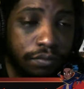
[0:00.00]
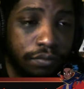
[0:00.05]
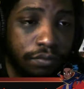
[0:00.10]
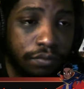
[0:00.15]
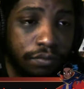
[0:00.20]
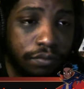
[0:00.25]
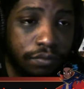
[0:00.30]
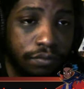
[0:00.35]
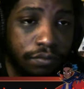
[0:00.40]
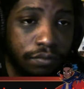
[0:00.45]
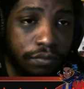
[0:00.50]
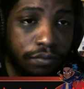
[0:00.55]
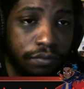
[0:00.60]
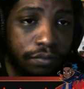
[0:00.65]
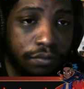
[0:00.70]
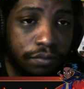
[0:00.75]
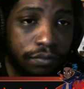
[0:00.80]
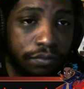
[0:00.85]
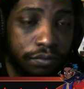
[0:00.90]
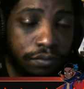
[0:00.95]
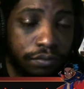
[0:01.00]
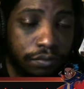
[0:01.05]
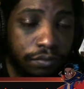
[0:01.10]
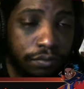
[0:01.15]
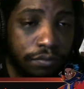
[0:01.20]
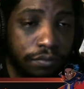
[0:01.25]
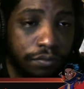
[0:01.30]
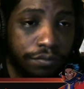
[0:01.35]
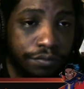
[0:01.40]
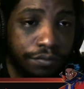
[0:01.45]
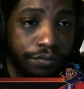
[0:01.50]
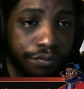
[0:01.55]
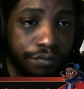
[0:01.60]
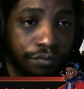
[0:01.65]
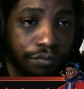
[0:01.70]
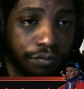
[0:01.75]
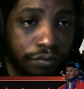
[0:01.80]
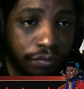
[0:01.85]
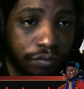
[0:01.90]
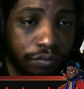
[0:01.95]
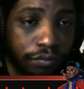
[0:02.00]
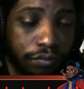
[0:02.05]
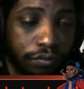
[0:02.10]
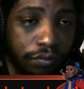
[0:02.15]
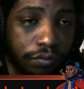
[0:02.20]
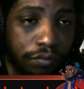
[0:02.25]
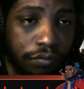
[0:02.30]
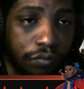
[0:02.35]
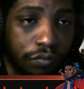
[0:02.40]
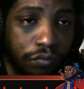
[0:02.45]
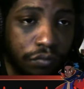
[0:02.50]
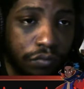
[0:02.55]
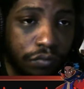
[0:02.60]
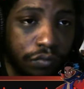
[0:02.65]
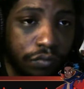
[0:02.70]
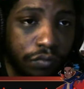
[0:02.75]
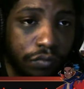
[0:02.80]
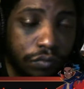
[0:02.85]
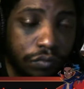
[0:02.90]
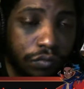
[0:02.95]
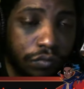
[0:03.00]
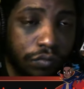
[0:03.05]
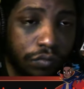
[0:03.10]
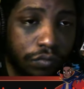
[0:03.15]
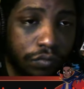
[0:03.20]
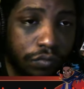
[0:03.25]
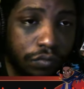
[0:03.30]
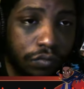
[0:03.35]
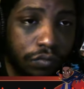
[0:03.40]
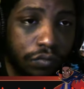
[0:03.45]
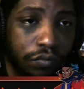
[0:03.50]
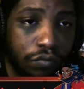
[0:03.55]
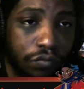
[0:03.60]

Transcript: [no speech]